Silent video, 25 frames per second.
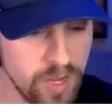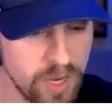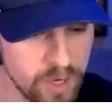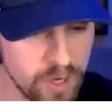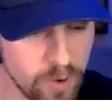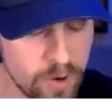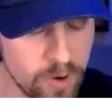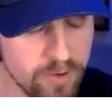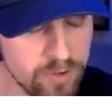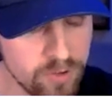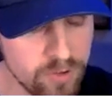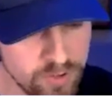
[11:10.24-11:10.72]

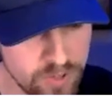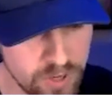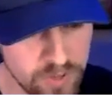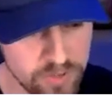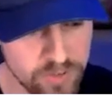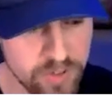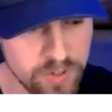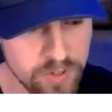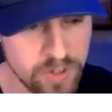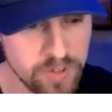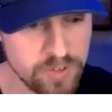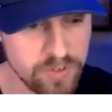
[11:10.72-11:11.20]
integration
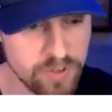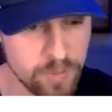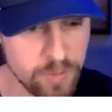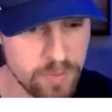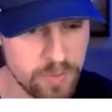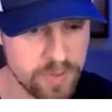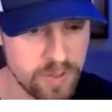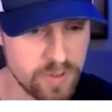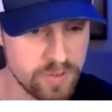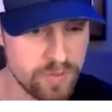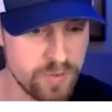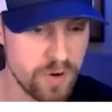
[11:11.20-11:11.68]
testing is
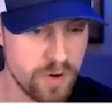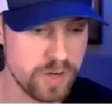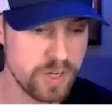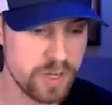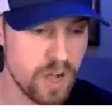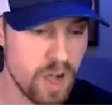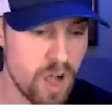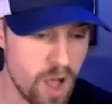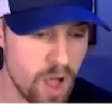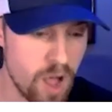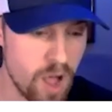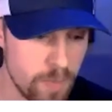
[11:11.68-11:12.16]
something that's very
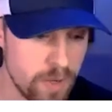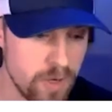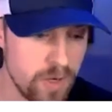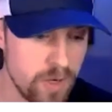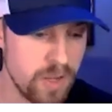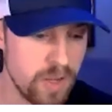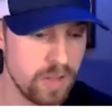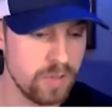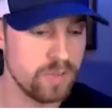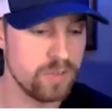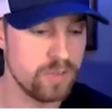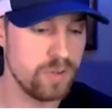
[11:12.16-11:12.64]
common
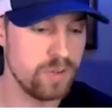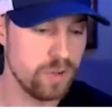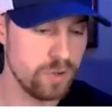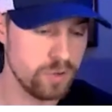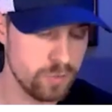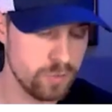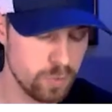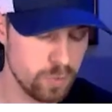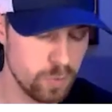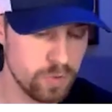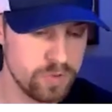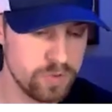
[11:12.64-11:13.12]
in
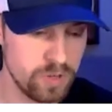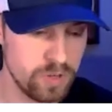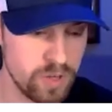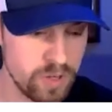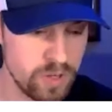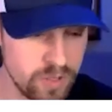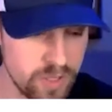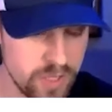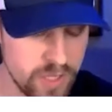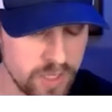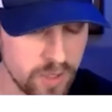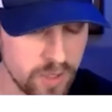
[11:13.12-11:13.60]
Salesforce and